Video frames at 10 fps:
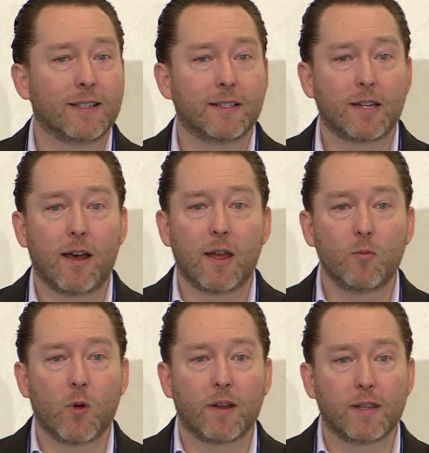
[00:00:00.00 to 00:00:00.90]
in a
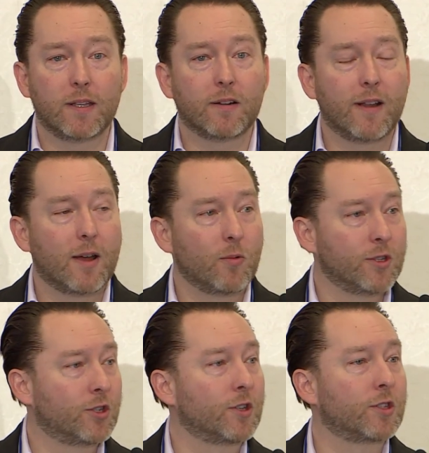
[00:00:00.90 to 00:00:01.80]
time where the internet
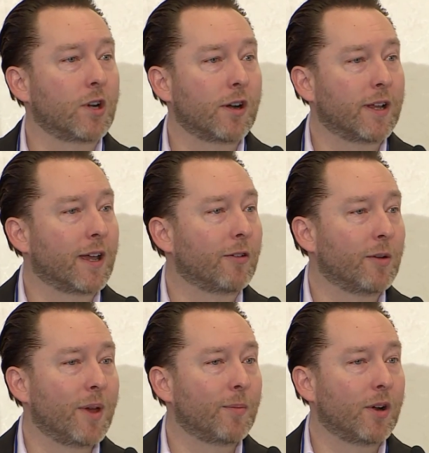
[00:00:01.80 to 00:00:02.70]
was just starting. I
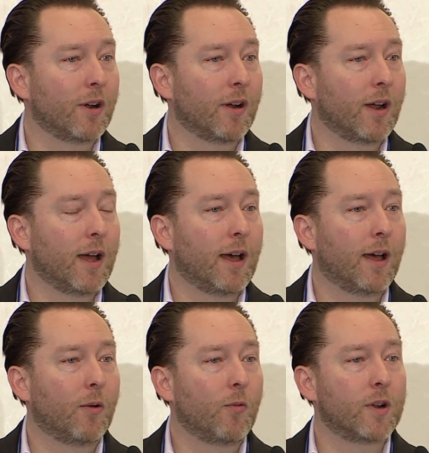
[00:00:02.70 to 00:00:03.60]
remember
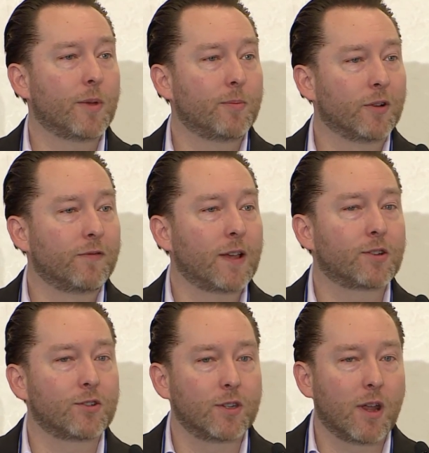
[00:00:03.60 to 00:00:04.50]
one of my
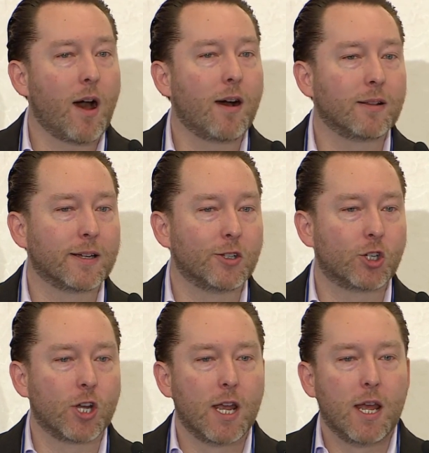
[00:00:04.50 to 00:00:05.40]
professors in
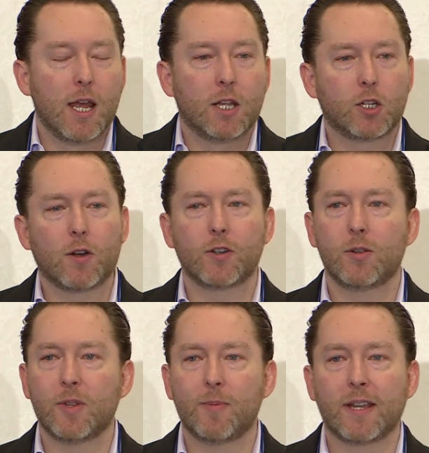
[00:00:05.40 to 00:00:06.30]
college turned
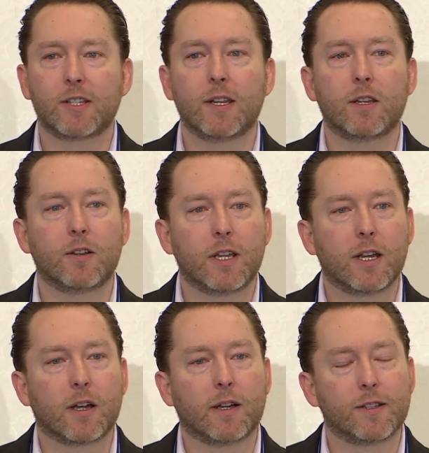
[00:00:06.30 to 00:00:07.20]
to me my senior
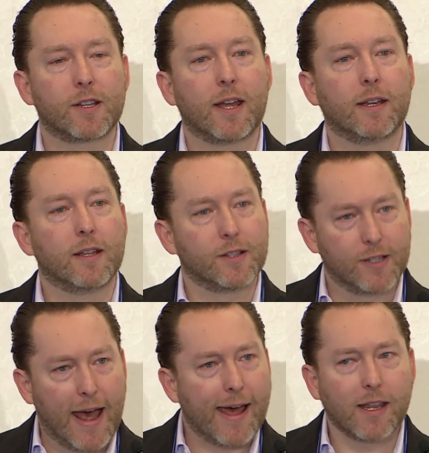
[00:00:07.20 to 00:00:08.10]
year and said,
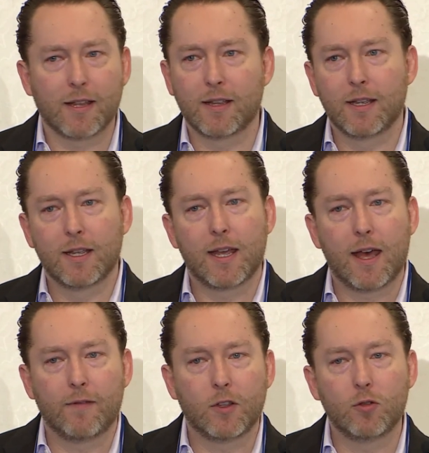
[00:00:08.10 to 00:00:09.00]
"Zach,
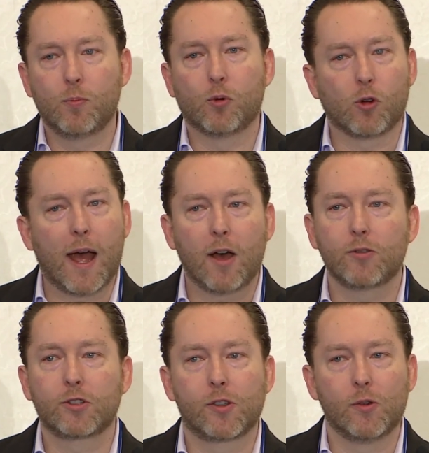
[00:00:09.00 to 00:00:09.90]
have you
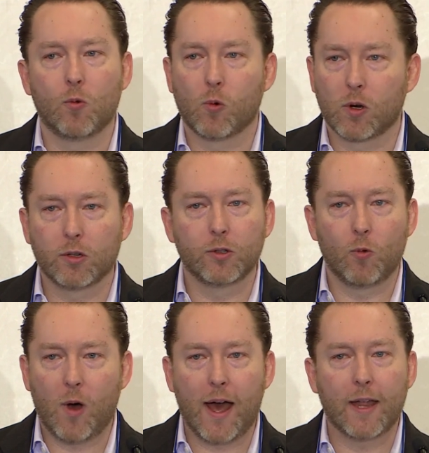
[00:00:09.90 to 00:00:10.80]
browsed the World
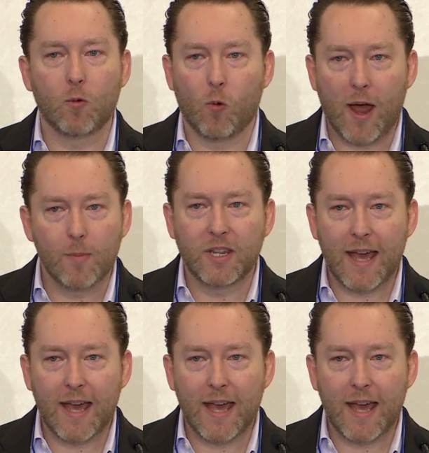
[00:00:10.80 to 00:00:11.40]
Wide Web